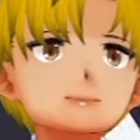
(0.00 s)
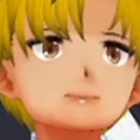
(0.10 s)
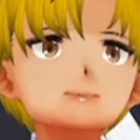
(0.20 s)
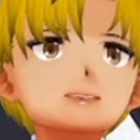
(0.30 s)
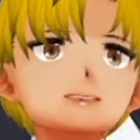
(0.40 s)

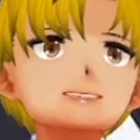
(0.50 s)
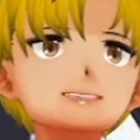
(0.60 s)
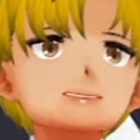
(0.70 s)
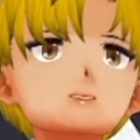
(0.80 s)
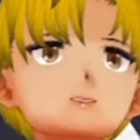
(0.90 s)
If there was any
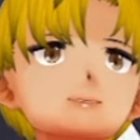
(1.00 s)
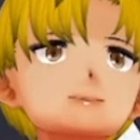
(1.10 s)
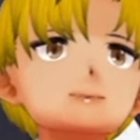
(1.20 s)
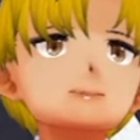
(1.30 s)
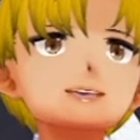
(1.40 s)
proof
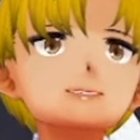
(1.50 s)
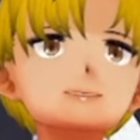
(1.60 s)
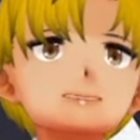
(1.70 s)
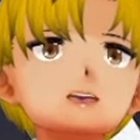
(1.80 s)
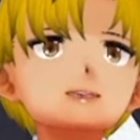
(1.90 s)
Natsuki
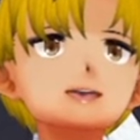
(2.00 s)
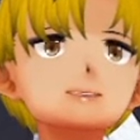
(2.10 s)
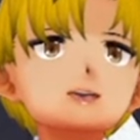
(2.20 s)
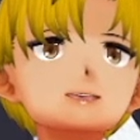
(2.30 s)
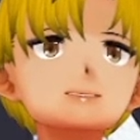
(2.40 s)
no longer
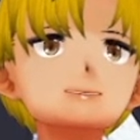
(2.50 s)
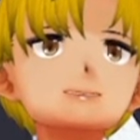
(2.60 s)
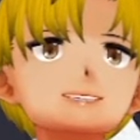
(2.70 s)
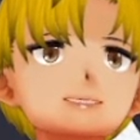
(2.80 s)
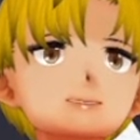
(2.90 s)
wanted to be
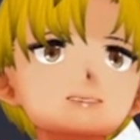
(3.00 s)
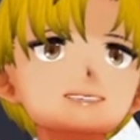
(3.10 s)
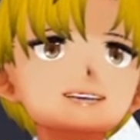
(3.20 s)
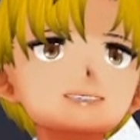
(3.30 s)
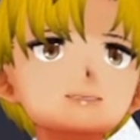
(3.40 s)
friends,
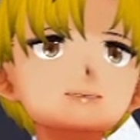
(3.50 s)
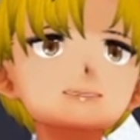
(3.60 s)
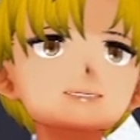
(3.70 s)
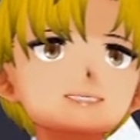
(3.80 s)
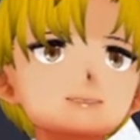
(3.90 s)

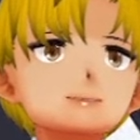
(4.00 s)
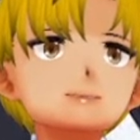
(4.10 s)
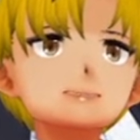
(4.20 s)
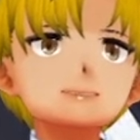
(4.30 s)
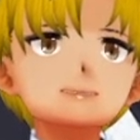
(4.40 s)

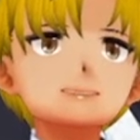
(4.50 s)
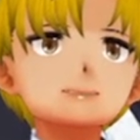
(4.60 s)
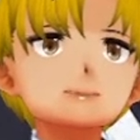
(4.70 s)
this was it.